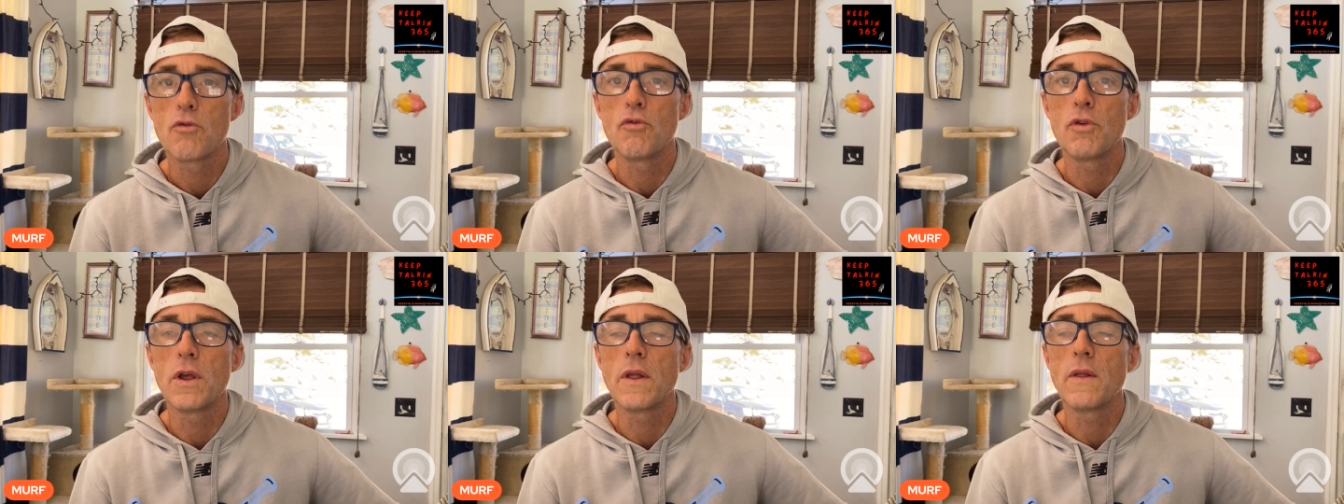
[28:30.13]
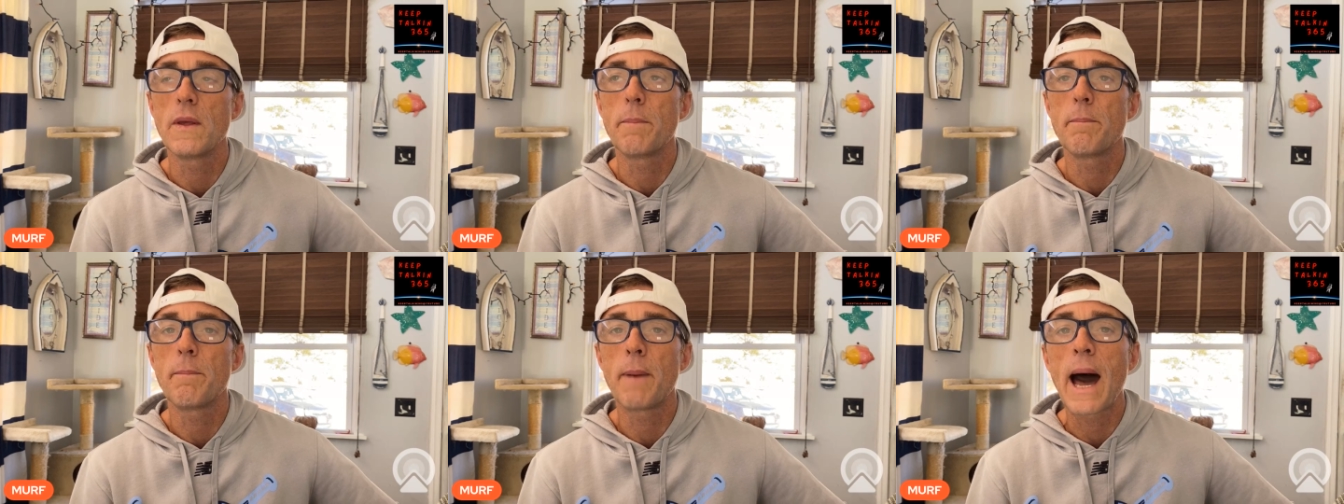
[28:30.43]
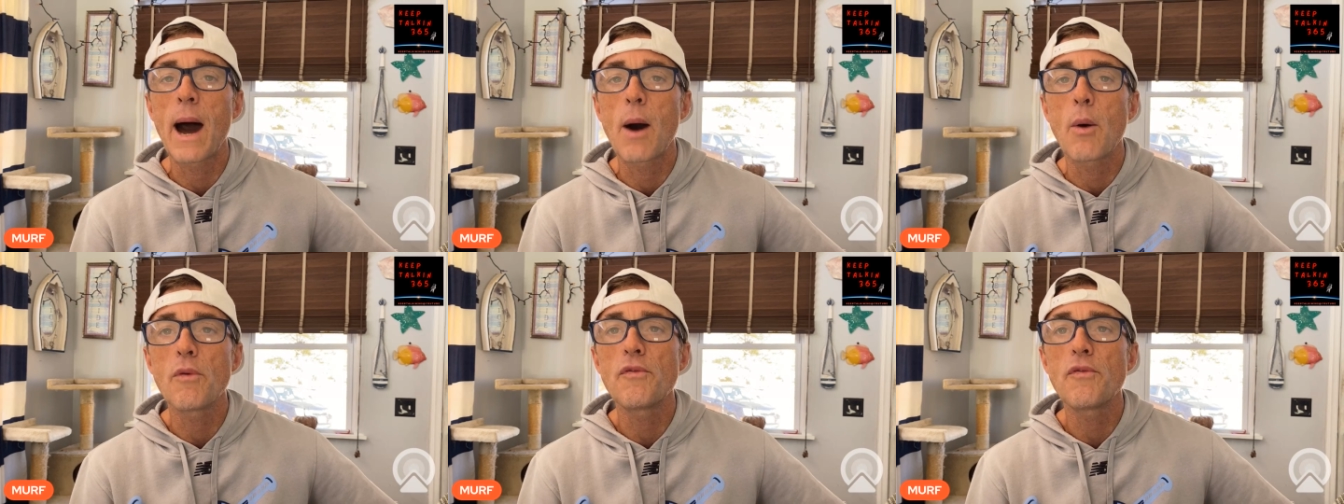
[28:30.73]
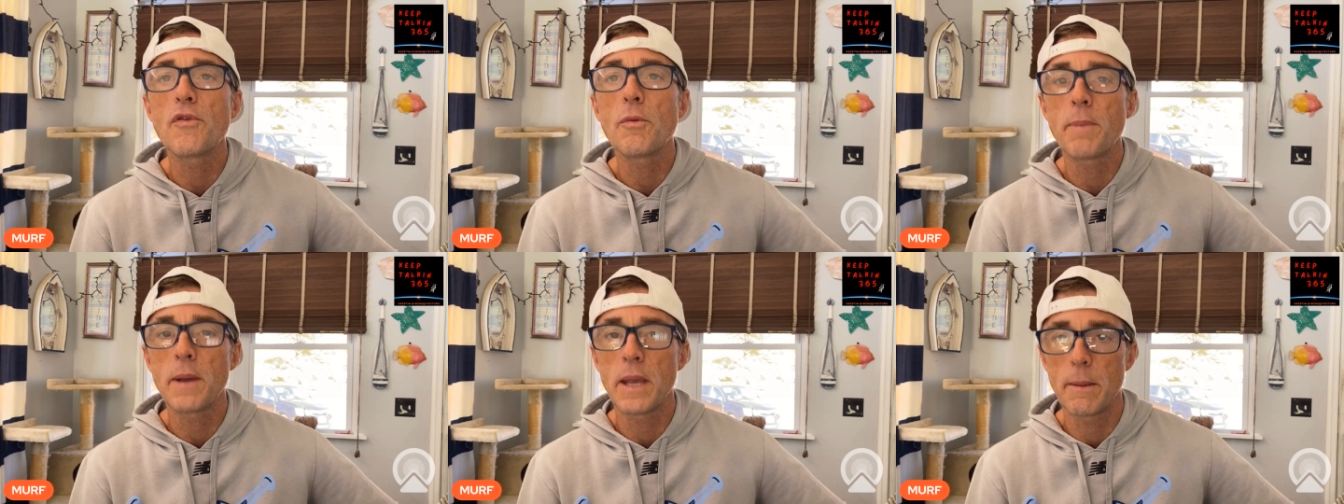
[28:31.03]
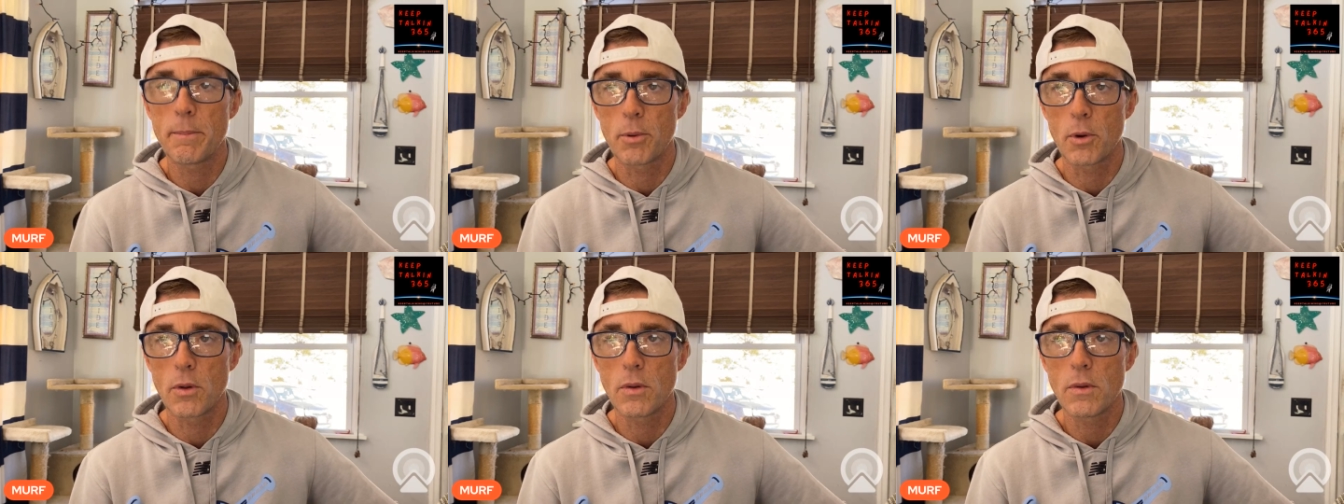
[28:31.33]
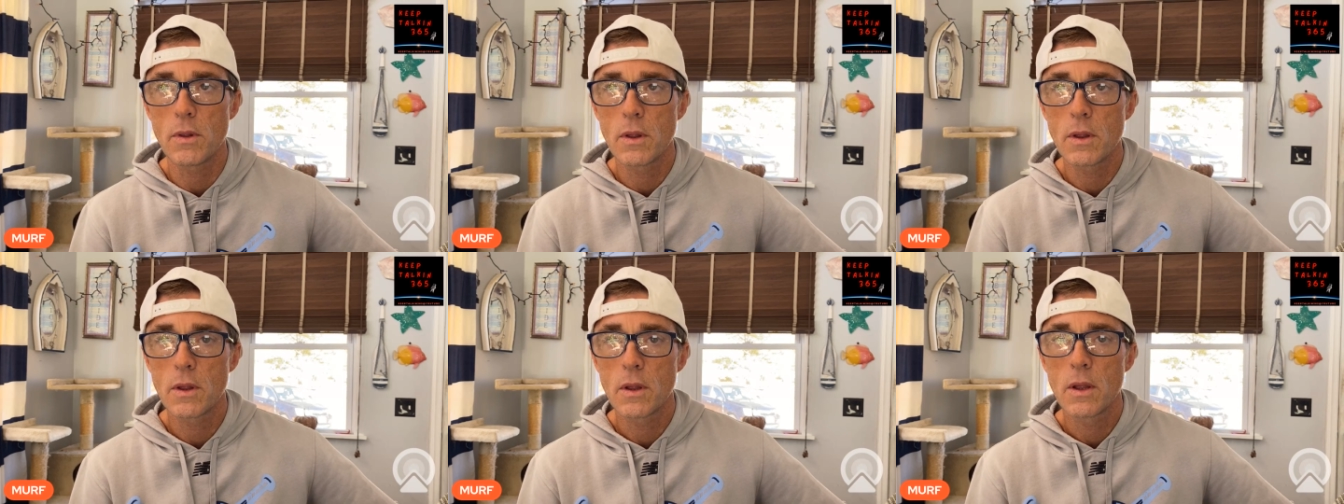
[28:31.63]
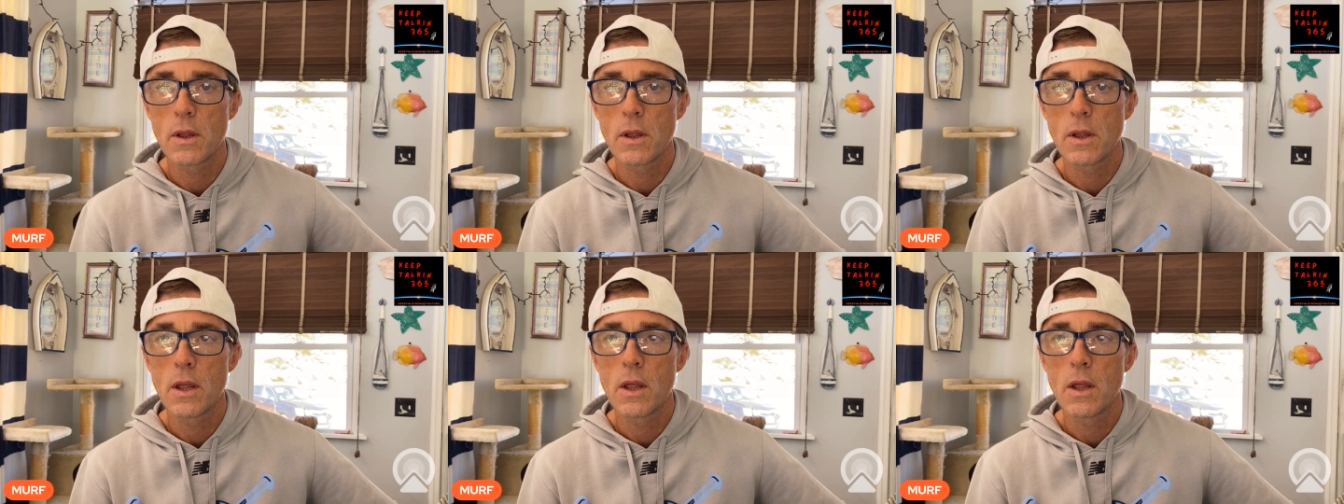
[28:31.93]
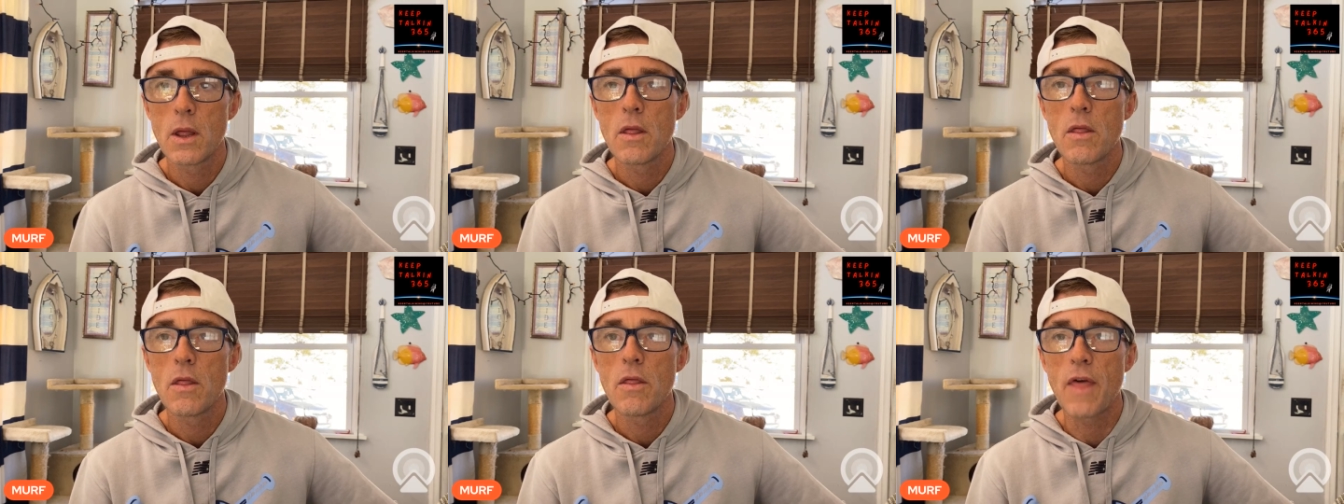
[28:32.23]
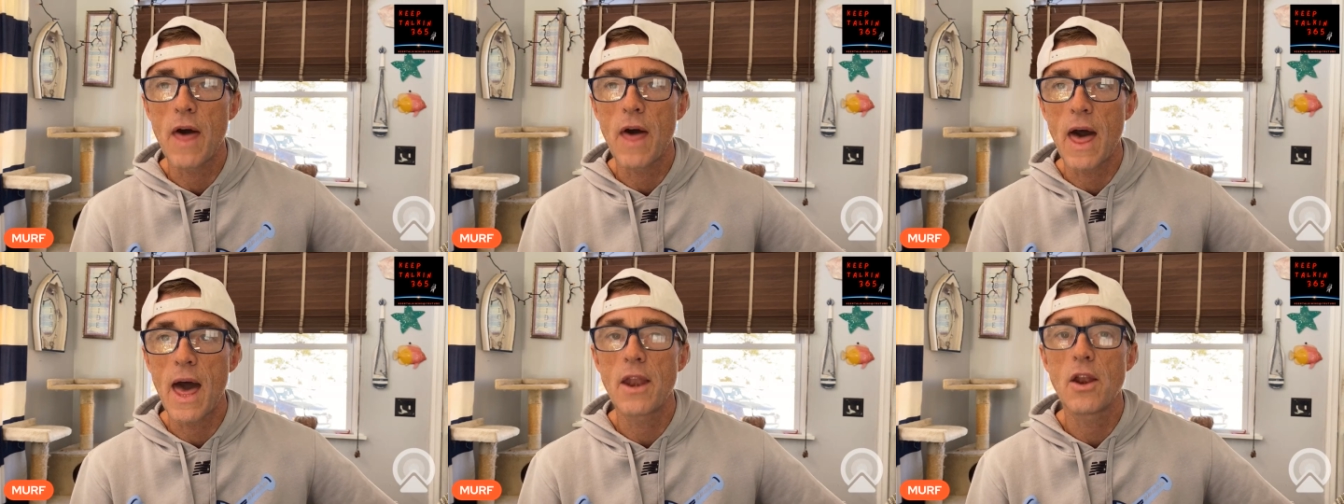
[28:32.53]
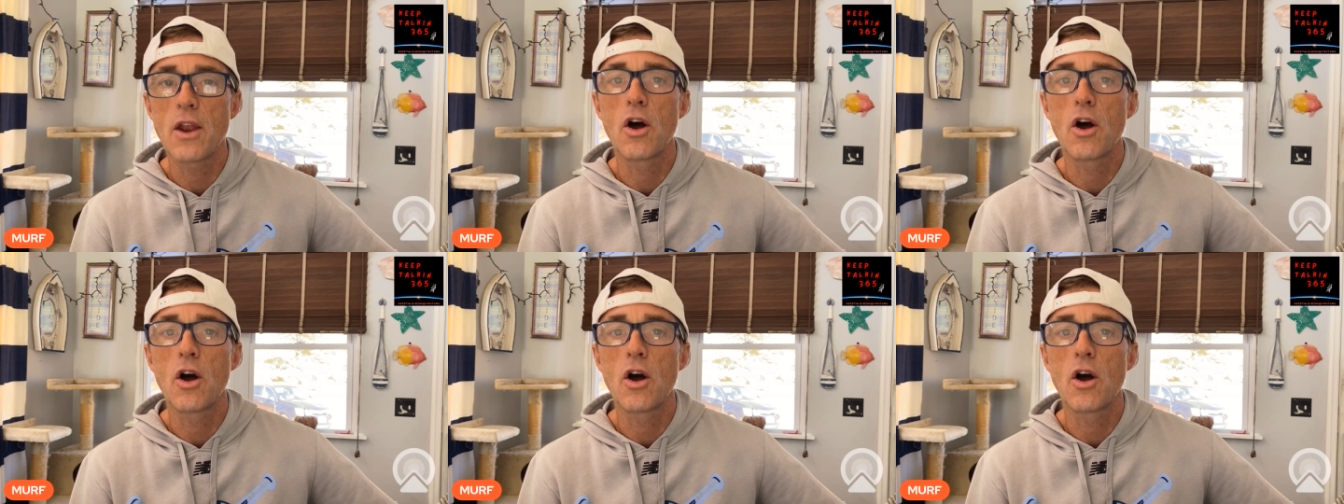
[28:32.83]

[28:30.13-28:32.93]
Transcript: really powerful people that